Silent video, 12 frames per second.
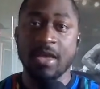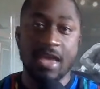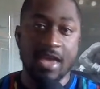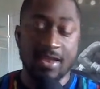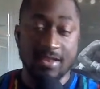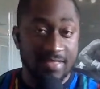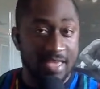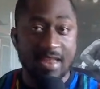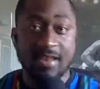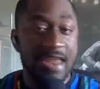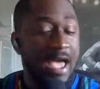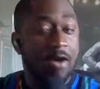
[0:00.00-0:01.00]
and
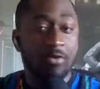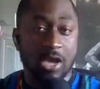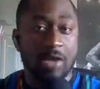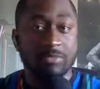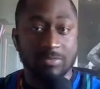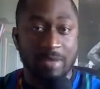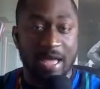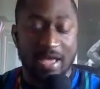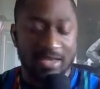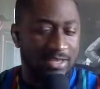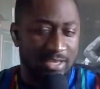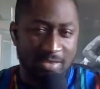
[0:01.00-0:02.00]
then now comes
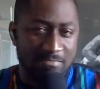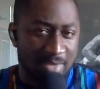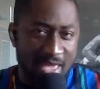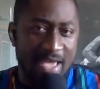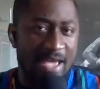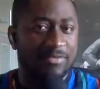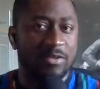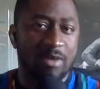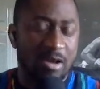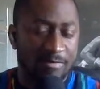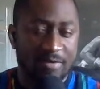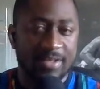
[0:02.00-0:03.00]
back. He may have some
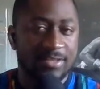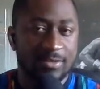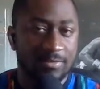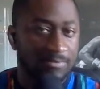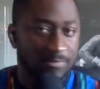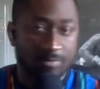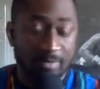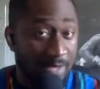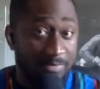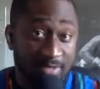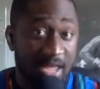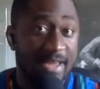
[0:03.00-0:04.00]
offensive
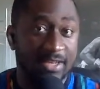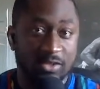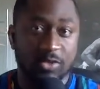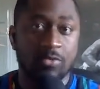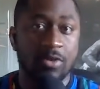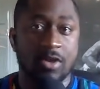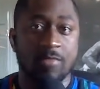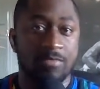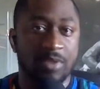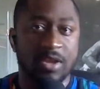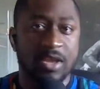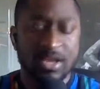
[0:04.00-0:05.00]
upside to him,
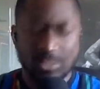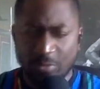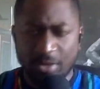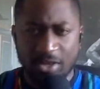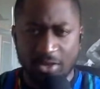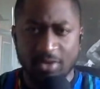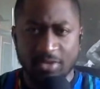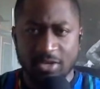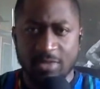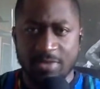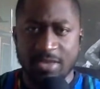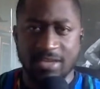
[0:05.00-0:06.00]
but it's pretty clear he's
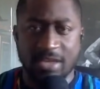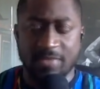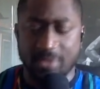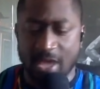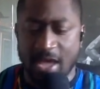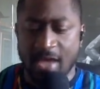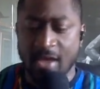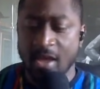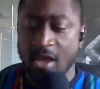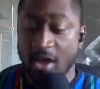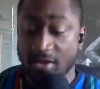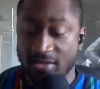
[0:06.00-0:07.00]
going to be a depth guy.
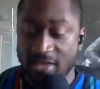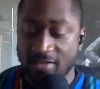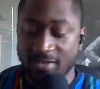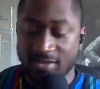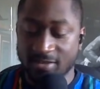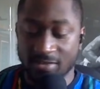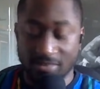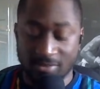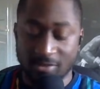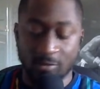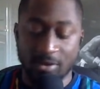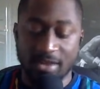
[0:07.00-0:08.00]
I'll say this
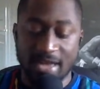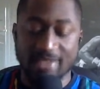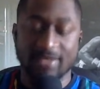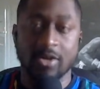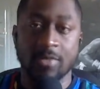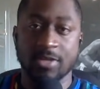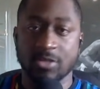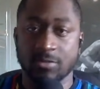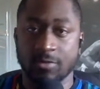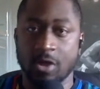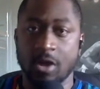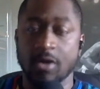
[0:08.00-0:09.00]
one last note about
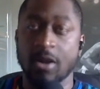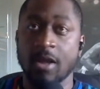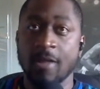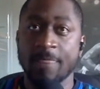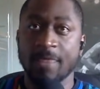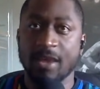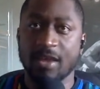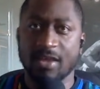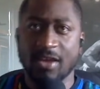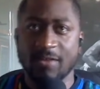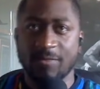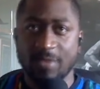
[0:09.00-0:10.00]
Savard. A
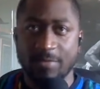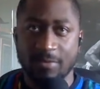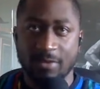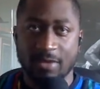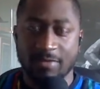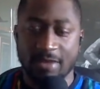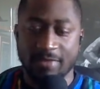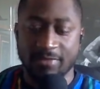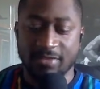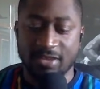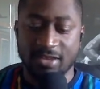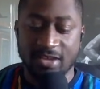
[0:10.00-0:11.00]
lot of people I've
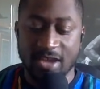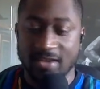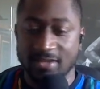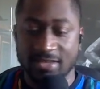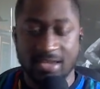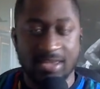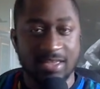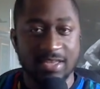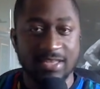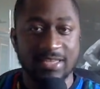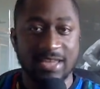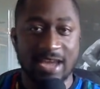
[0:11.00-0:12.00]
seen kind of say that
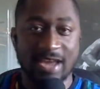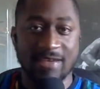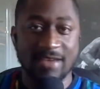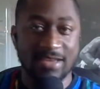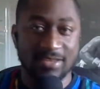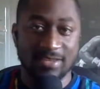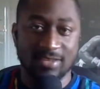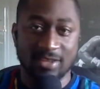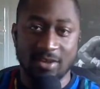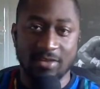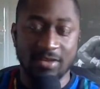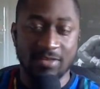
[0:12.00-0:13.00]
he's not
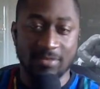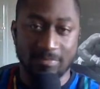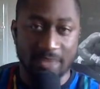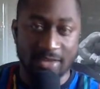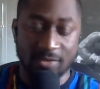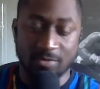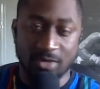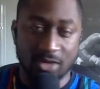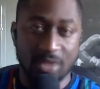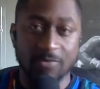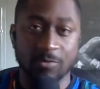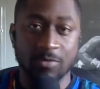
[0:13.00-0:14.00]
necessarily the best when it
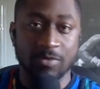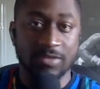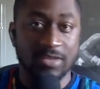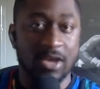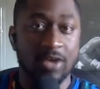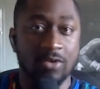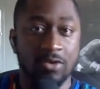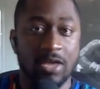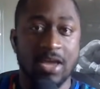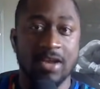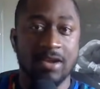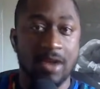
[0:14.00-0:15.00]
comes with his
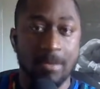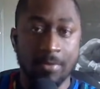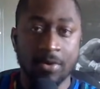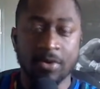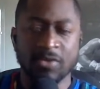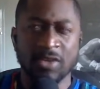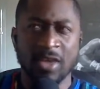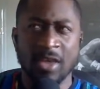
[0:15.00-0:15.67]
underlying numbers,